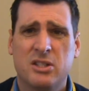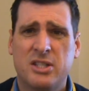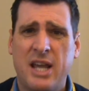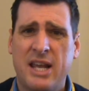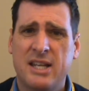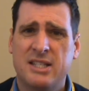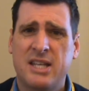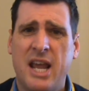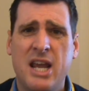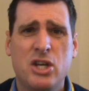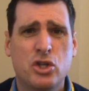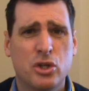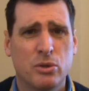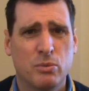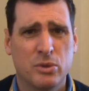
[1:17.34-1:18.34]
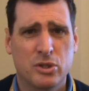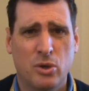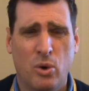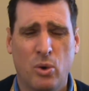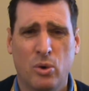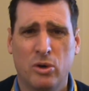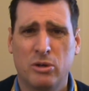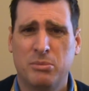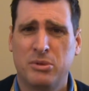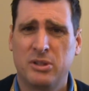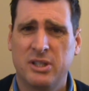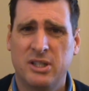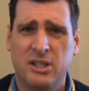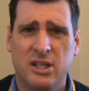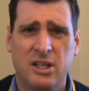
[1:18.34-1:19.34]
Sanitation was
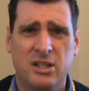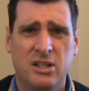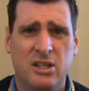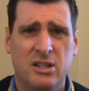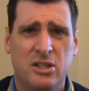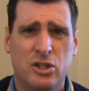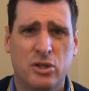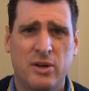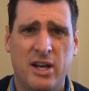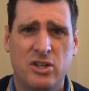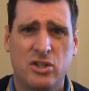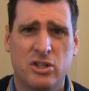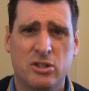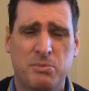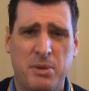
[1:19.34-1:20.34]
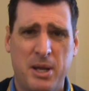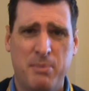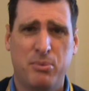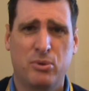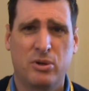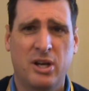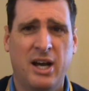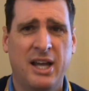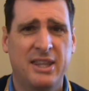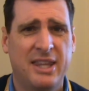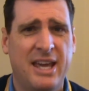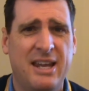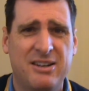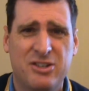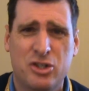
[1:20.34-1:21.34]
horrible in, in, in the trenches. People
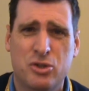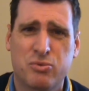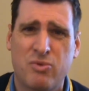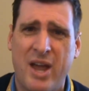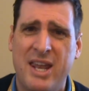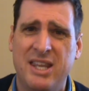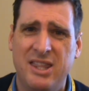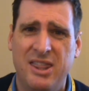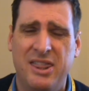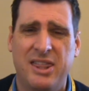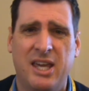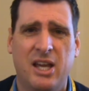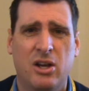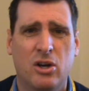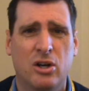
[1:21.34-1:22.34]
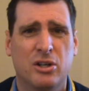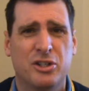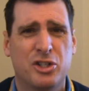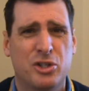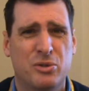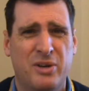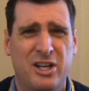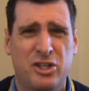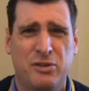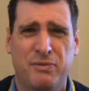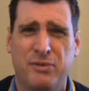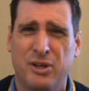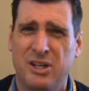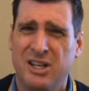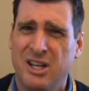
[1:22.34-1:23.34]
got that dreaded thing called trench
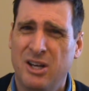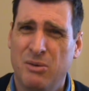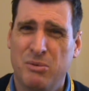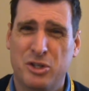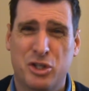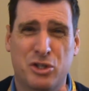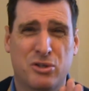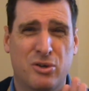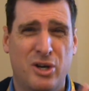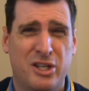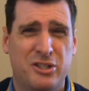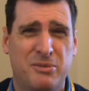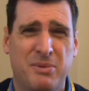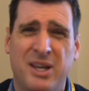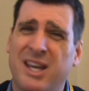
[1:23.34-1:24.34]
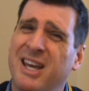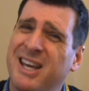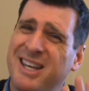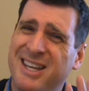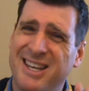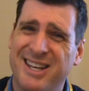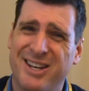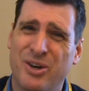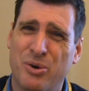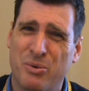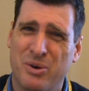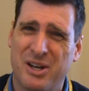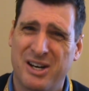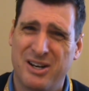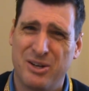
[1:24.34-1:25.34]
foot, which, trust me, you
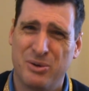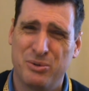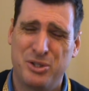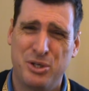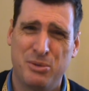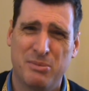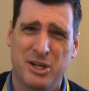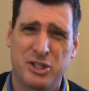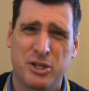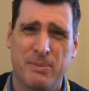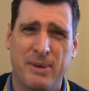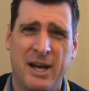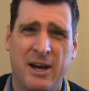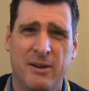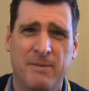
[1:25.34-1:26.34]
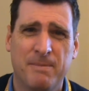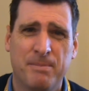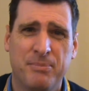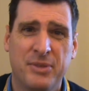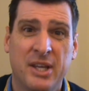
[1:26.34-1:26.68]
don't want to know too much about.